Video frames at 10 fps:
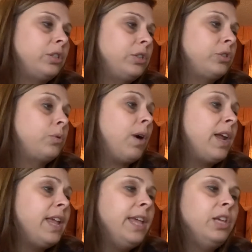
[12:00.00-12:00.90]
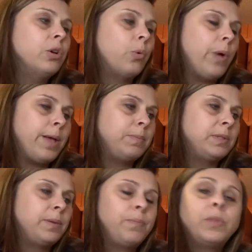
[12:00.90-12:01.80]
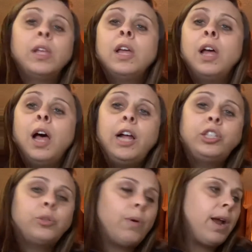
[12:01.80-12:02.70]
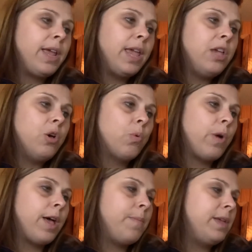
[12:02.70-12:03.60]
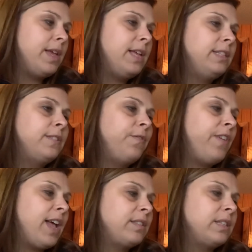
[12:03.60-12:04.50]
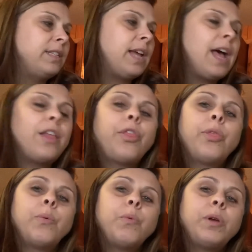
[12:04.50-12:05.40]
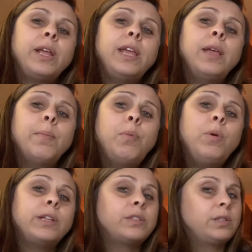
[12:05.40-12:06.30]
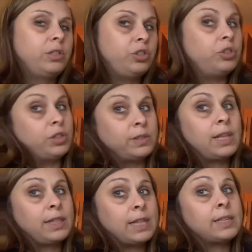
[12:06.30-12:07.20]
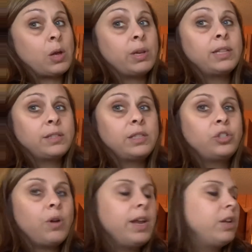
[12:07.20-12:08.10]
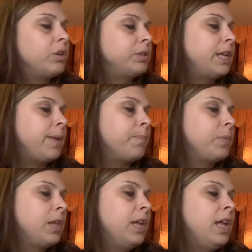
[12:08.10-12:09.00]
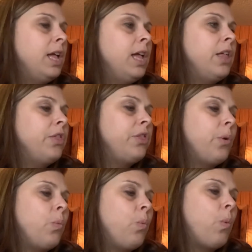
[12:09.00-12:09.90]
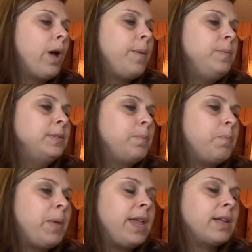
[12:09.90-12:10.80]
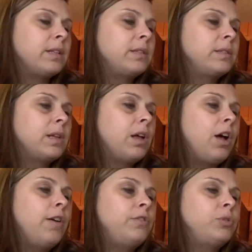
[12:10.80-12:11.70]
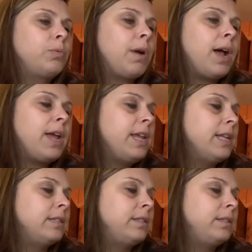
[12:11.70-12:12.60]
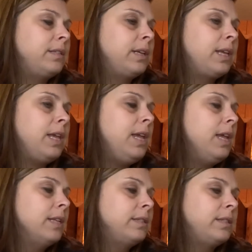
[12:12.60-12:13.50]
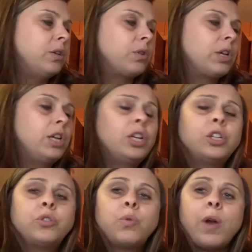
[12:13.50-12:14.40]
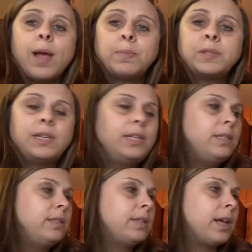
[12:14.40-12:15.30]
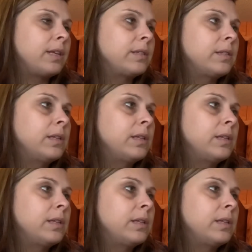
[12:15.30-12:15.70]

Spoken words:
triangle webs. A triangle web is fastened at 3 points, just like that's how it gets the triangle name. The web's bands of dry and sticky silk traps insects.